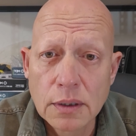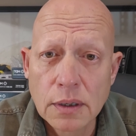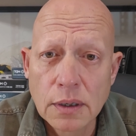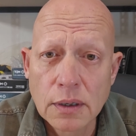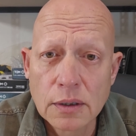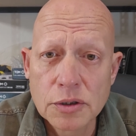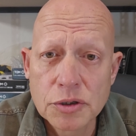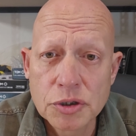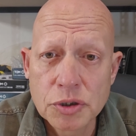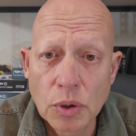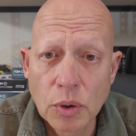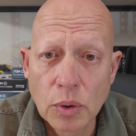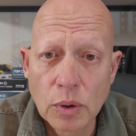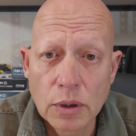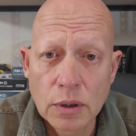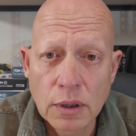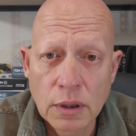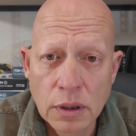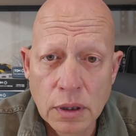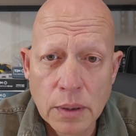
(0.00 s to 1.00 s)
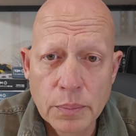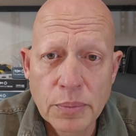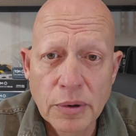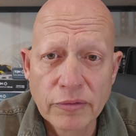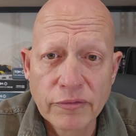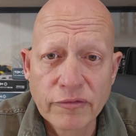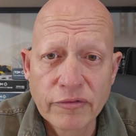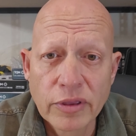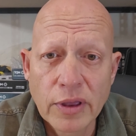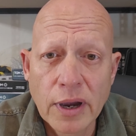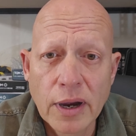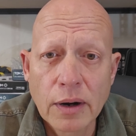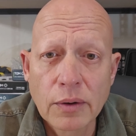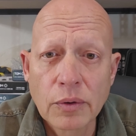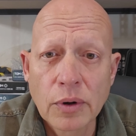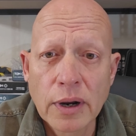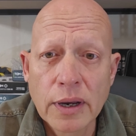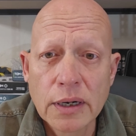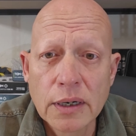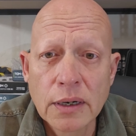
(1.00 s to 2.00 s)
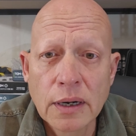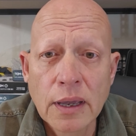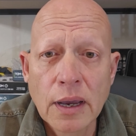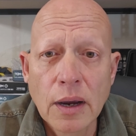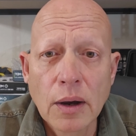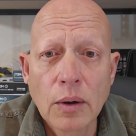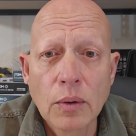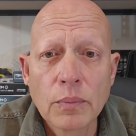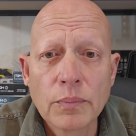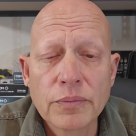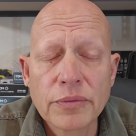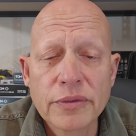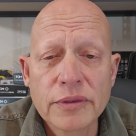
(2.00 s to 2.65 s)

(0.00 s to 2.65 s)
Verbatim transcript: And I'll show a clip of that right now.